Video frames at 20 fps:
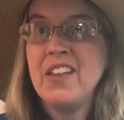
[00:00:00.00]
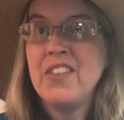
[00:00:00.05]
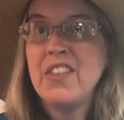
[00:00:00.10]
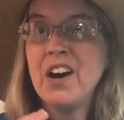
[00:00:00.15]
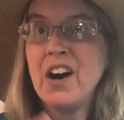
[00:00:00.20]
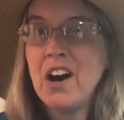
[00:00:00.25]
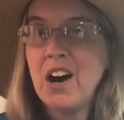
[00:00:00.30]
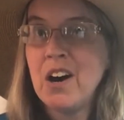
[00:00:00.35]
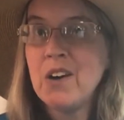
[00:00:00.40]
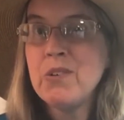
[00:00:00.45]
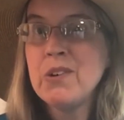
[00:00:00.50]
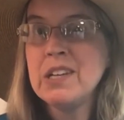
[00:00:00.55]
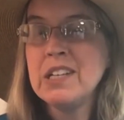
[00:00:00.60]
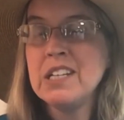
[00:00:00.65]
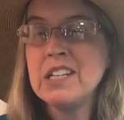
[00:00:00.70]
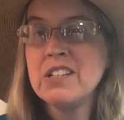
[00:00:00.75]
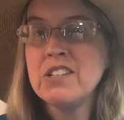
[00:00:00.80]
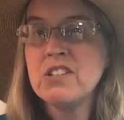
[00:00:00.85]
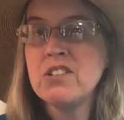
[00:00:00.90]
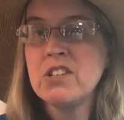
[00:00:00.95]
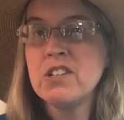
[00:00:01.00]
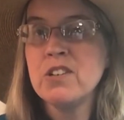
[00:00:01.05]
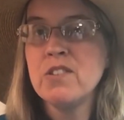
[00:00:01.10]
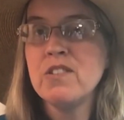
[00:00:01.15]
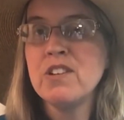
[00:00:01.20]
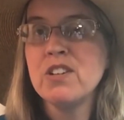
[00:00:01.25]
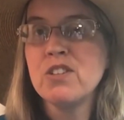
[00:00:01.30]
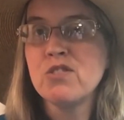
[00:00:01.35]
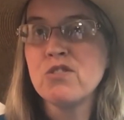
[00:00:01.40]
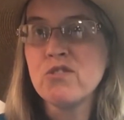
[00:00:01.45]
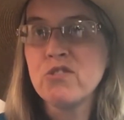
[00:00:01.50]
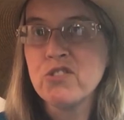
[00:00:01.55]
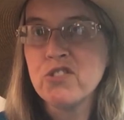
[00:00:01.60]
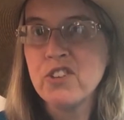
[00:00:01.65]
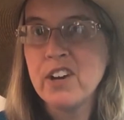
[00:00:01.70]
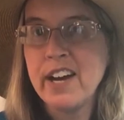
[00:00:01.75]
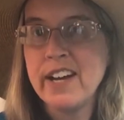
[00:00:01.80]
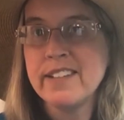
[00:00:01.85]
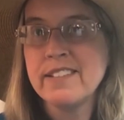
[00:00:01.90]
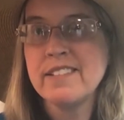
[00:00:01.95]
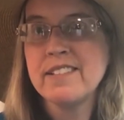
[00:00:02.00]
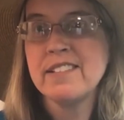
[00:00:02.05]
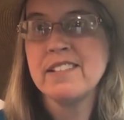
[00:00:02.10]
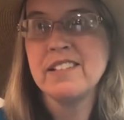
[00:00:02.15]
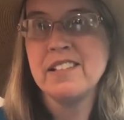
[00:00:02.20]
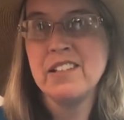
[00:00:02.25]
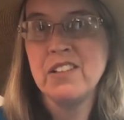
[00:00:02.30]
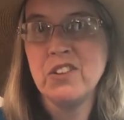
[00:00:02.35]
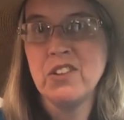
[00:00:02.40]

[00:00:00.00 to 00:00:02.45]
that all we need to do is rest in